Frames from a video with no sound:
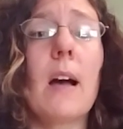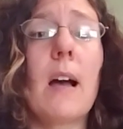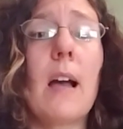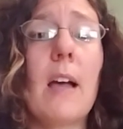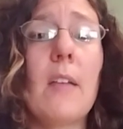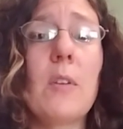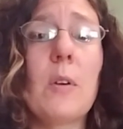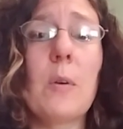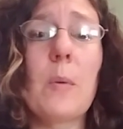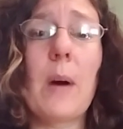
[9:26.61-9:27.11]

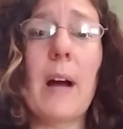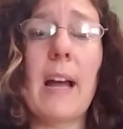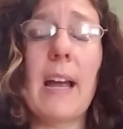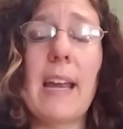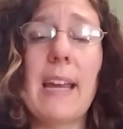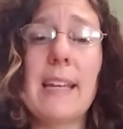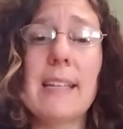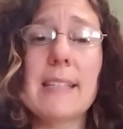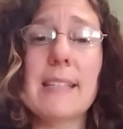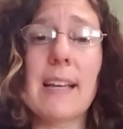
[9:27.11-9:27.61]

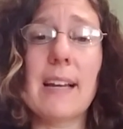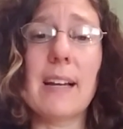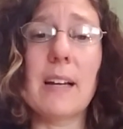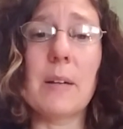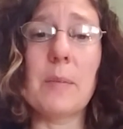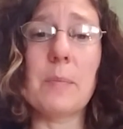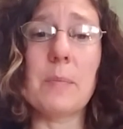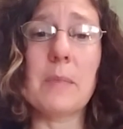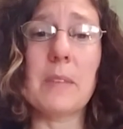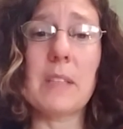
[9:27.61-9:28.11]
Otherwise,
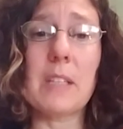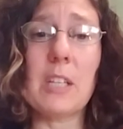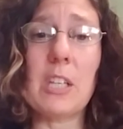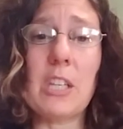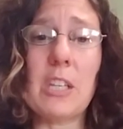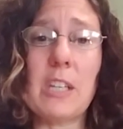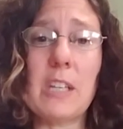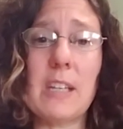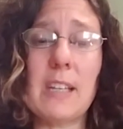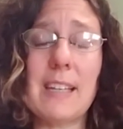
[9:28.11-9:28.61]

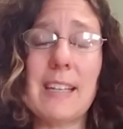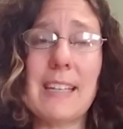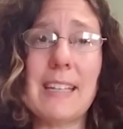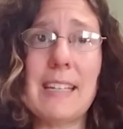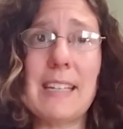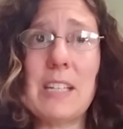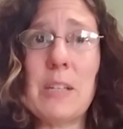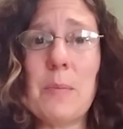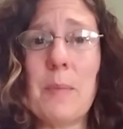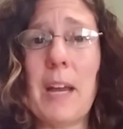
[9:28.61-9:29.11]

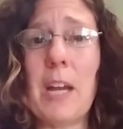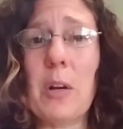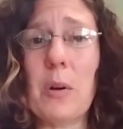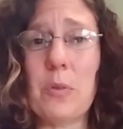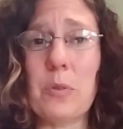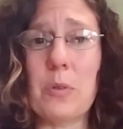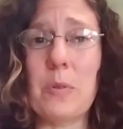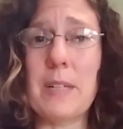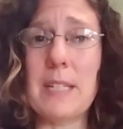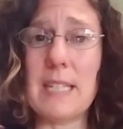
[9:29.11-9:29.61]
you might go
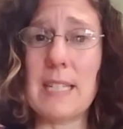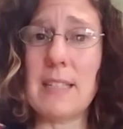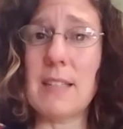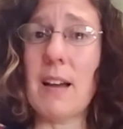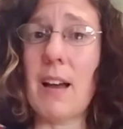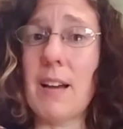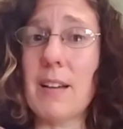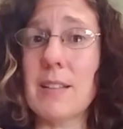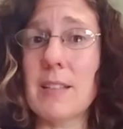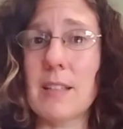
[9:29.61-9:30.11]
through a
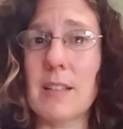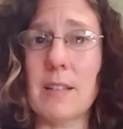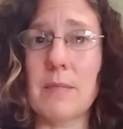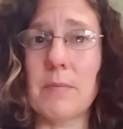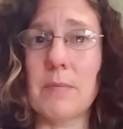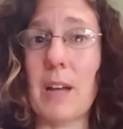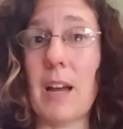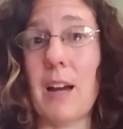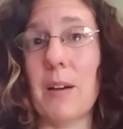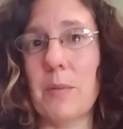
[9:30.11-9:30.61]
detox, and
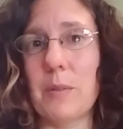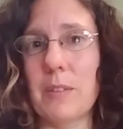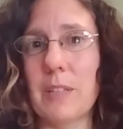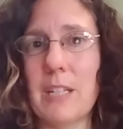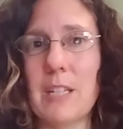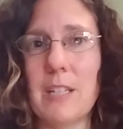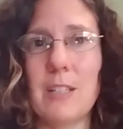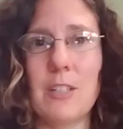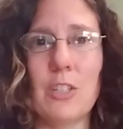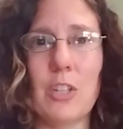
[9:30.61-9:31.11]
I
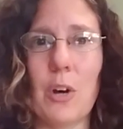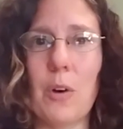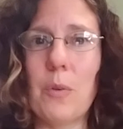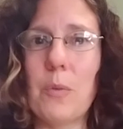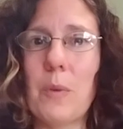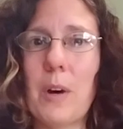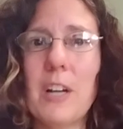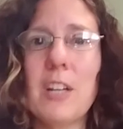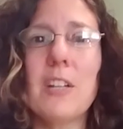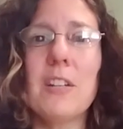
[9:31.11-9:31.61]
really don't
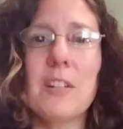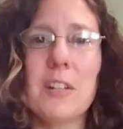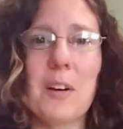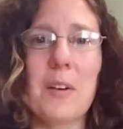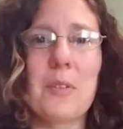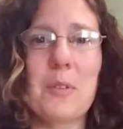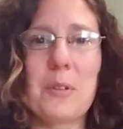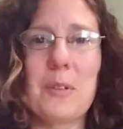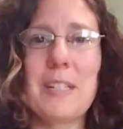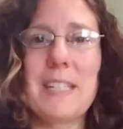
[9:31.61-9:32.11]
want you to go
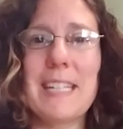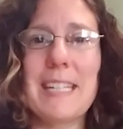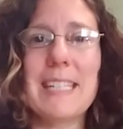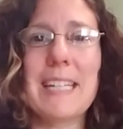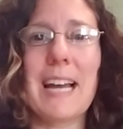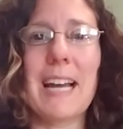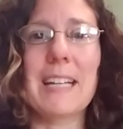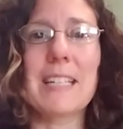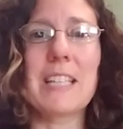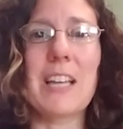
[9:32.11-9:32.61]
through a
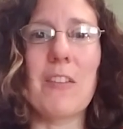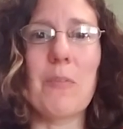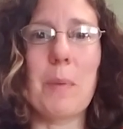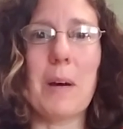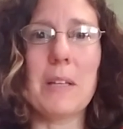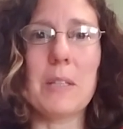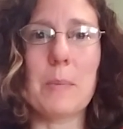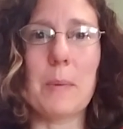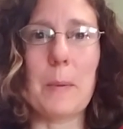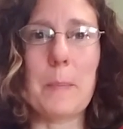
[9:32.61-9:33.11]
detox if
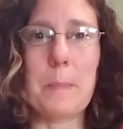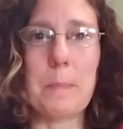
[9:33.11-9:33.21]
possible.